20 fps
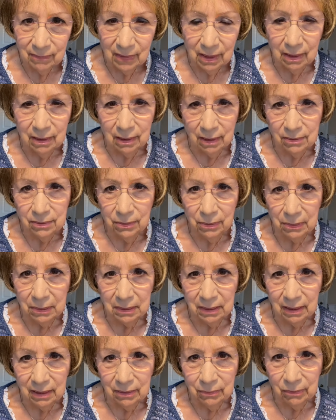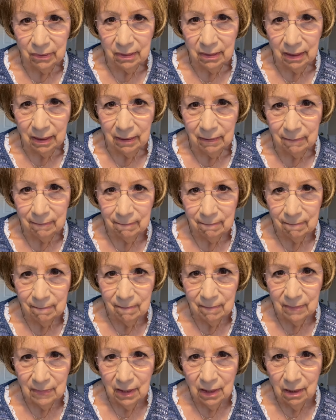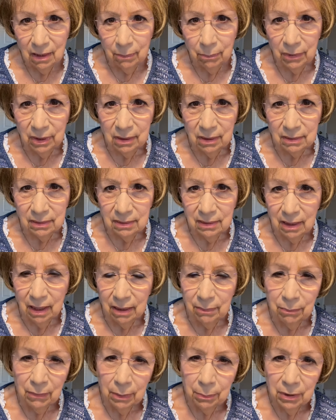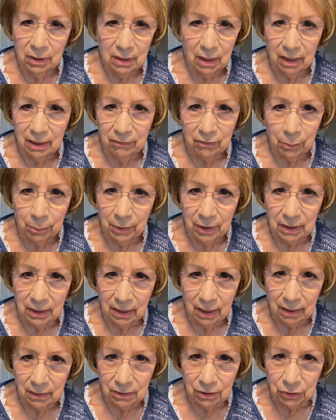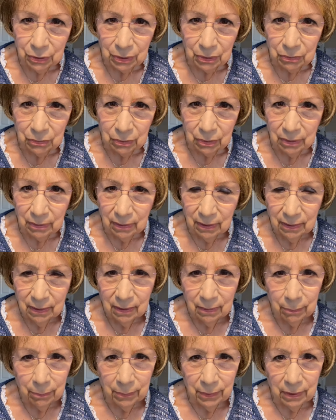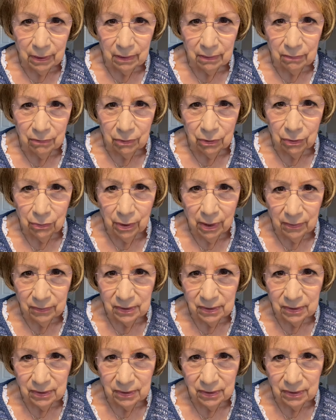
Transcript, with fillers: And that's how I'm going to end with that. Because not maybe not everybody has children, but you have